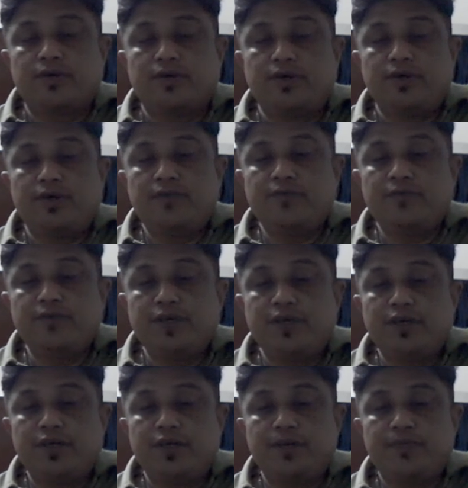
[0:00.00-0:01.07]
if we
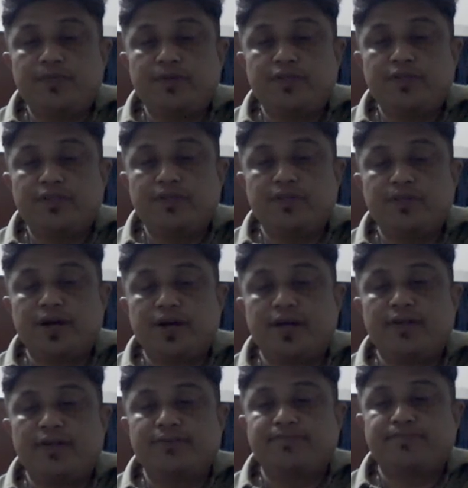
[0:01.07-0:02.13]
keep this in mind
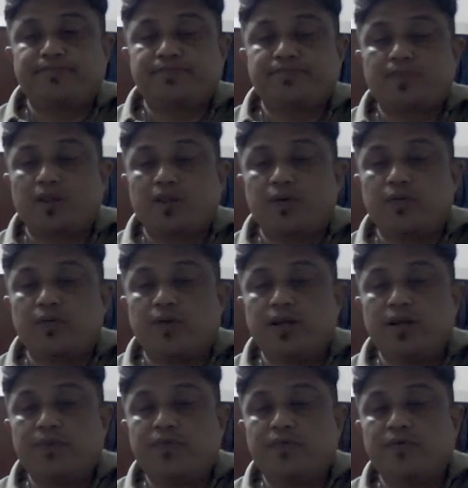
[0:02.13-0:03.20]

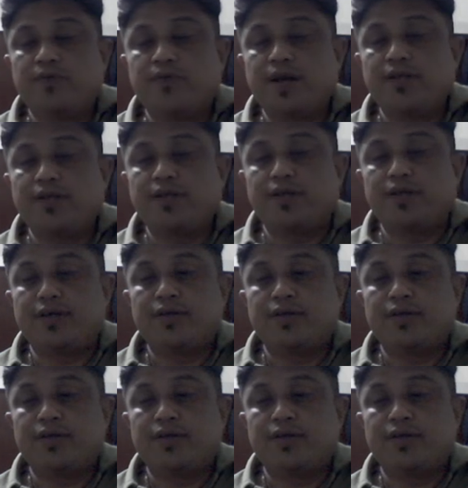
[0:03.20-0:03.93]
while providing